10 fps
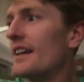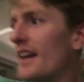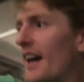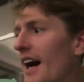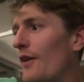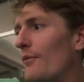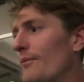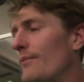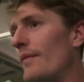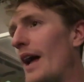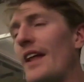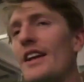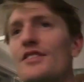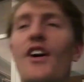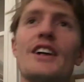And
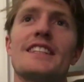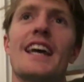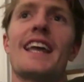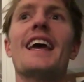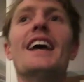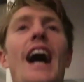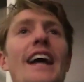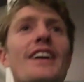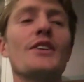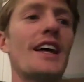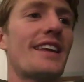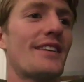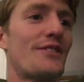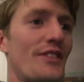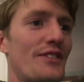as far as like, I don't
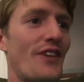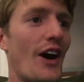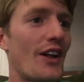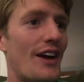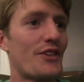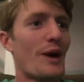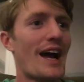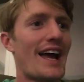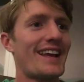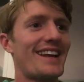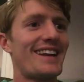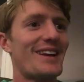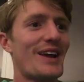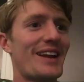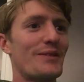like fall off the wagon
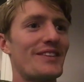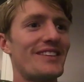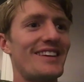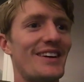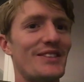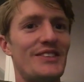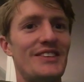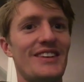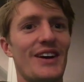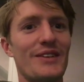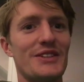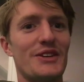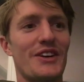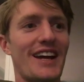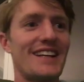and you know, going too
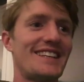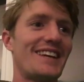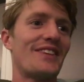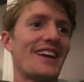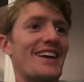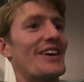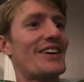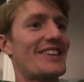crazy if I get hurt,